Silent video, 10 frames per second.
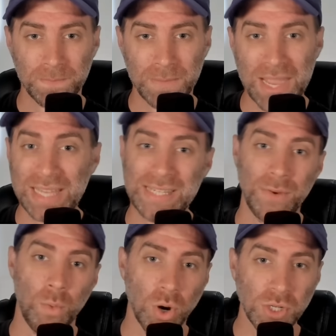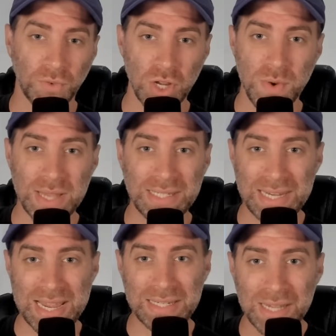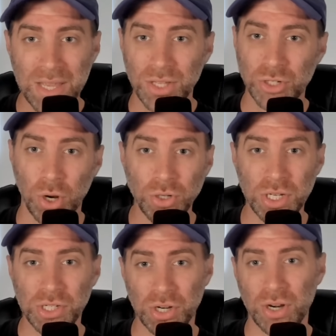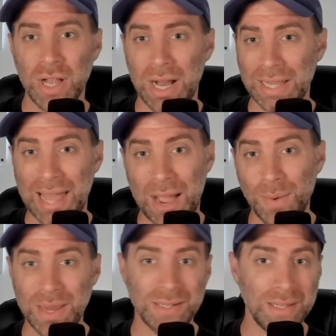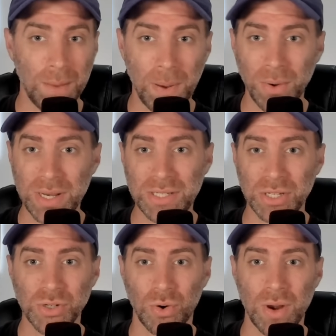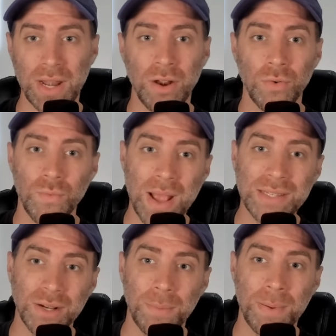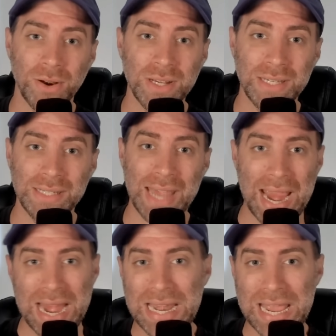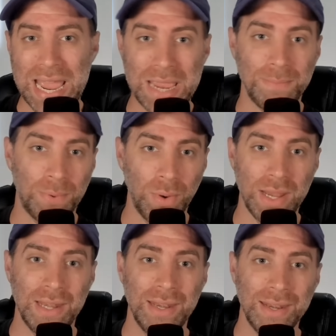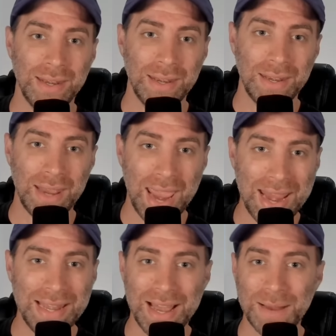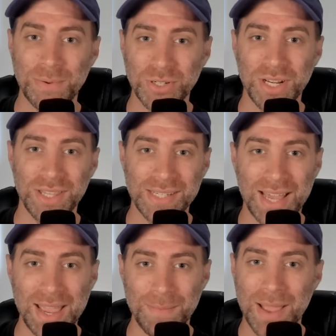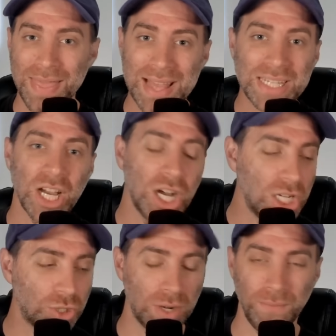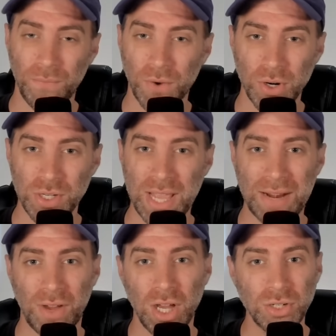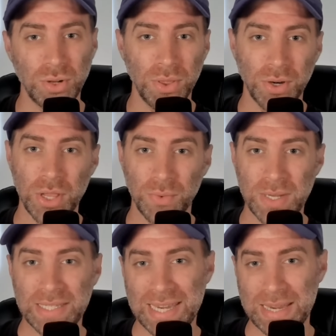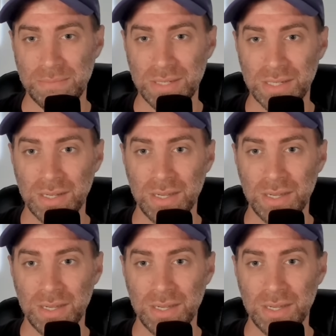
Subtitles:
It gets even worse for USC as the Trojans are allowing opponents to score on red zone appearances 88.89% of the time. That's 101st out of 133 teams.